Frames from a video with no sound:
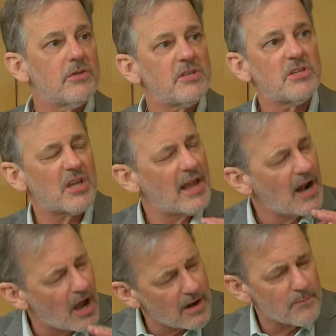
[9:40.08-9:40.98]
this is an
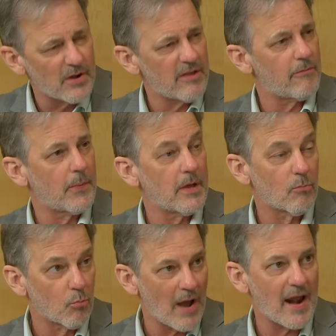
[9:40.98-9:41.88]
unbelievably
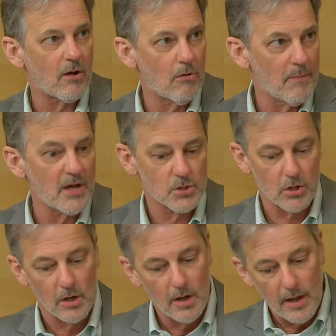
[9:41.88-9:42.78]
radical
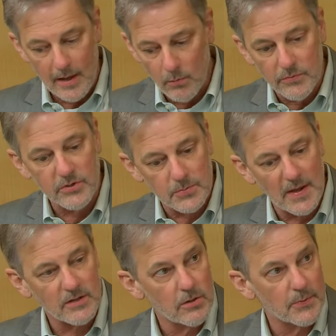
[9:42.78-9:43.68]
measure. And with
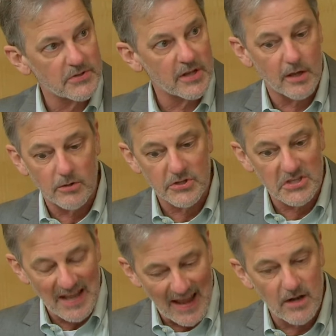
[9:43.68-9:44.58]
respect to the particular
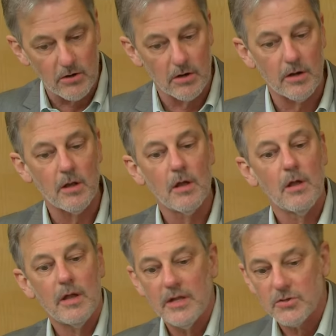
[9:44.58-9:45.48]
standard,
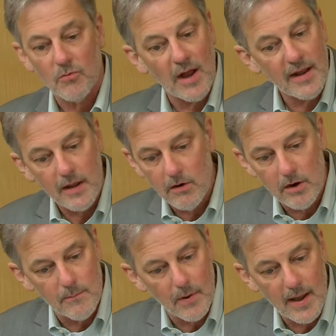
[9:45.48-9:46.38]
it's right here
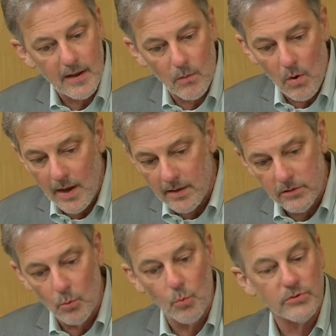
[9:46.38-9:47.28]
in black and white.
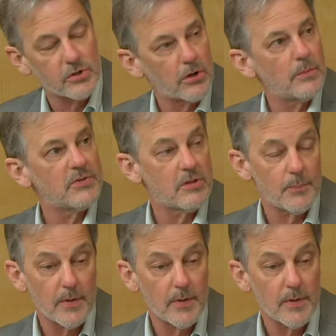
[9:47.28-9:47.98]
The terms that the